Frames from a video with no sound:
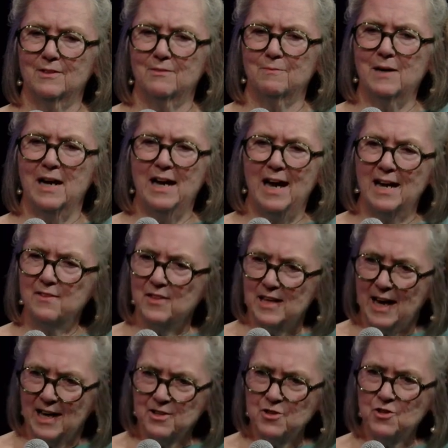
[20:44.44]

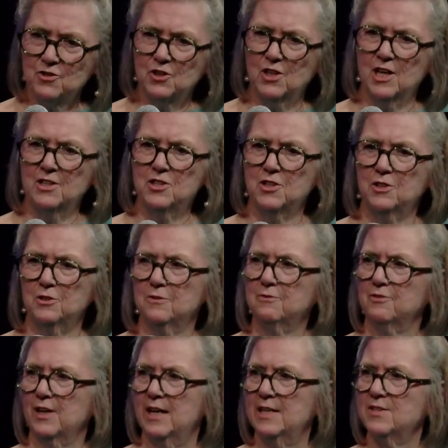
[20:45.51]
astrological
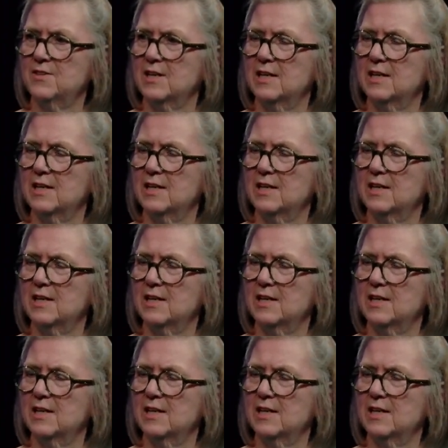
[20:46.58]
phrase